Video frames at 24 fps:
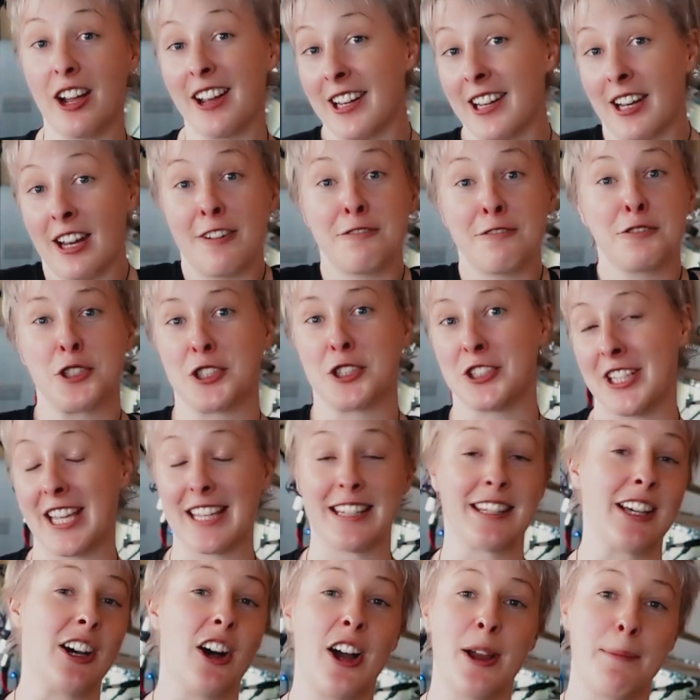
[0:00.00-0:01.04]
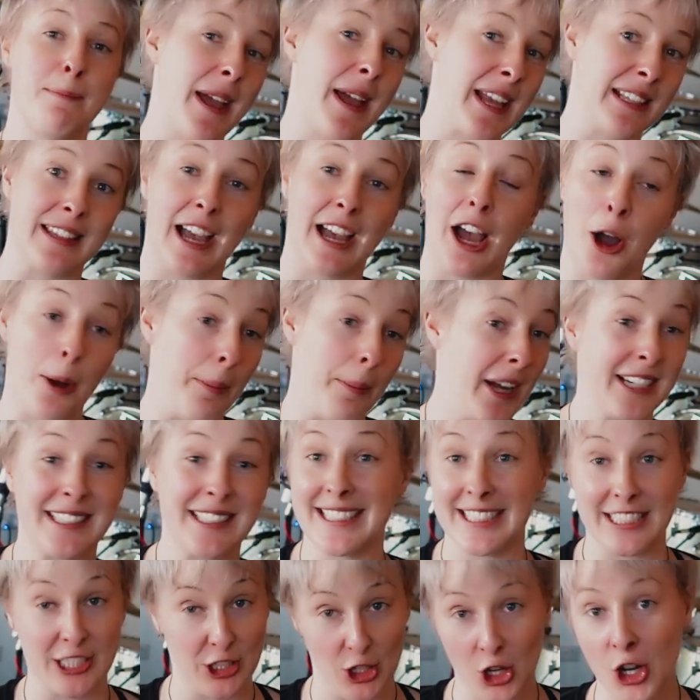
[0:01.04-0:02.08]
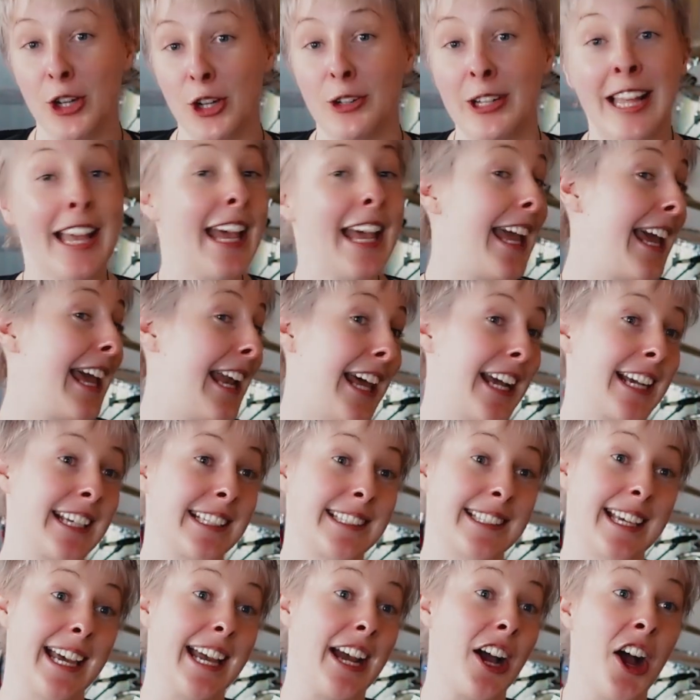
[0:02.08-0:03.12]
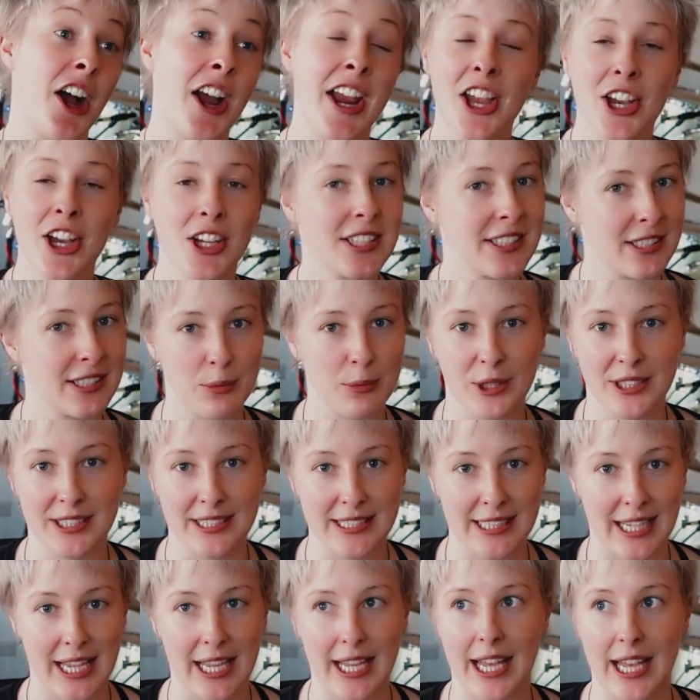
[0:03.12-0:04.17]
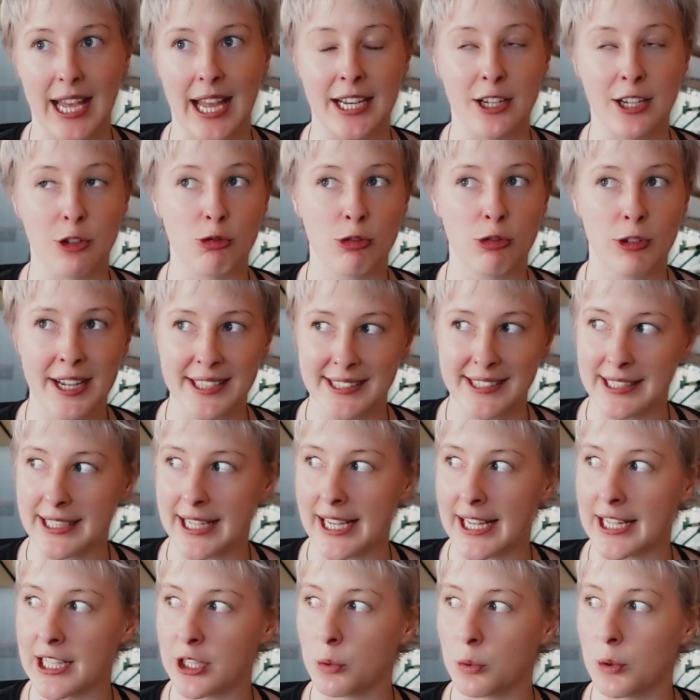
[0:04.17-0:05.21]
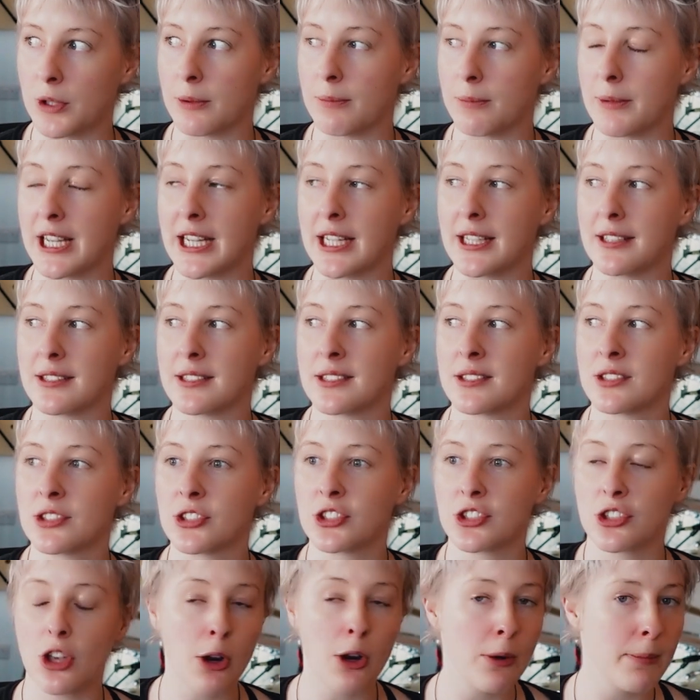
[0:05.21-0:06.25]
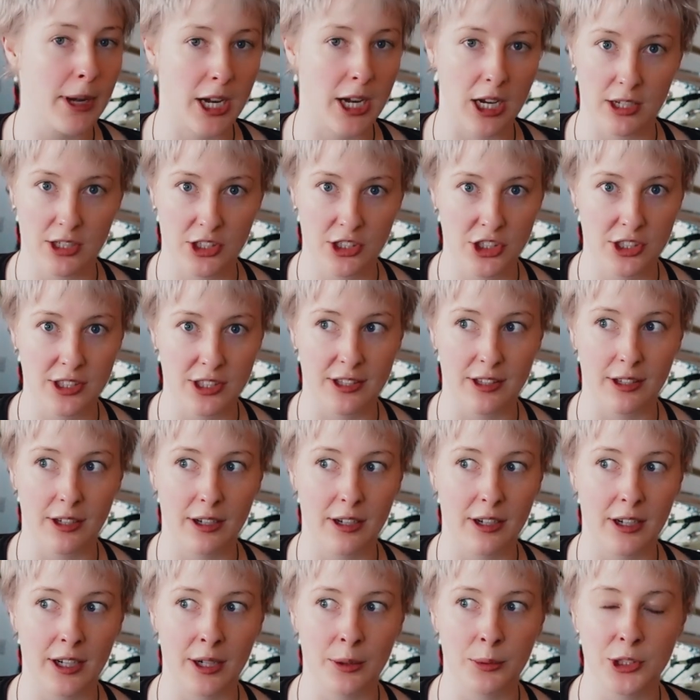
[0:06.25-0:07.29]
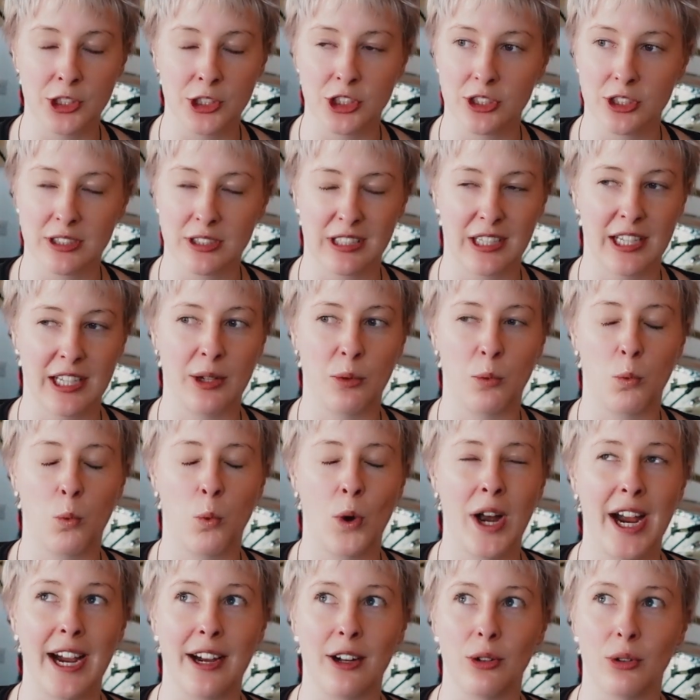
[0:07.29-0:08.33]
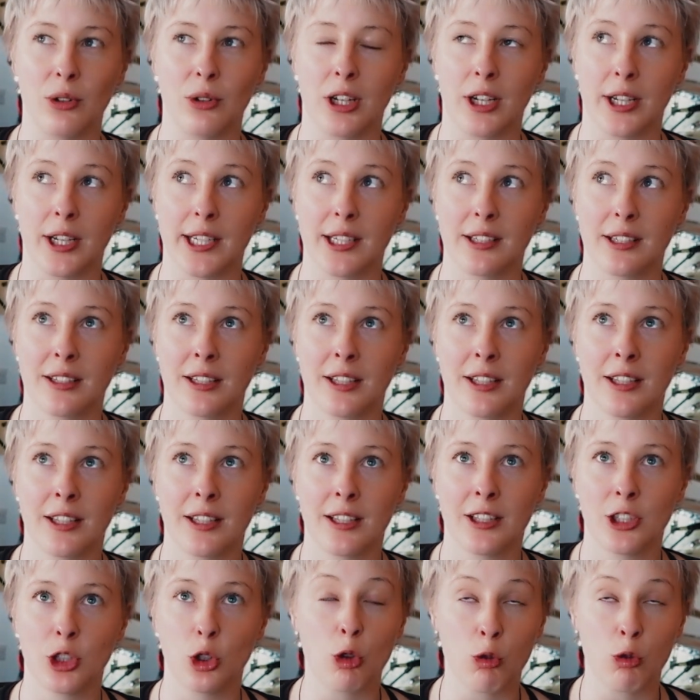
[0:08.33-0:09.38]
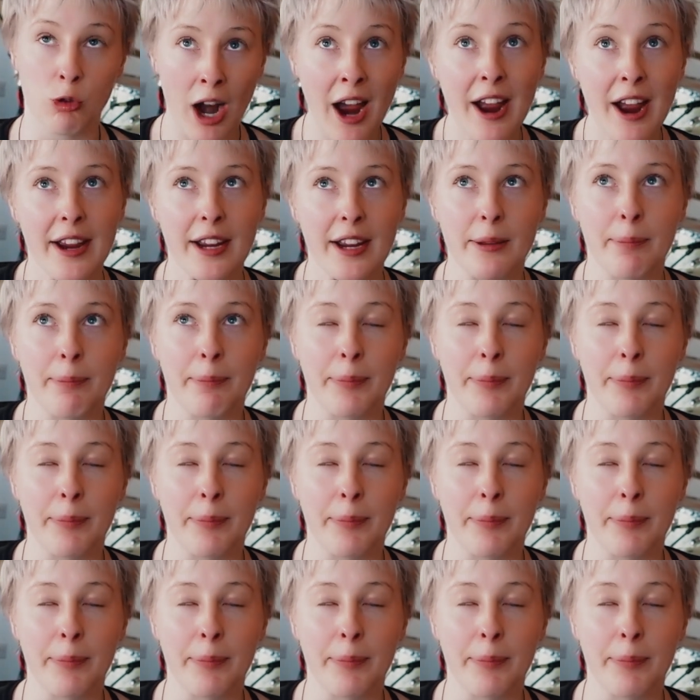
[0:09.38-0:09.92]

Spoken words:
I'd love to say that I made that up. I did not. Like I say, I heard someone say it and it resonated with me so much that I was just like, wow, like, you're right.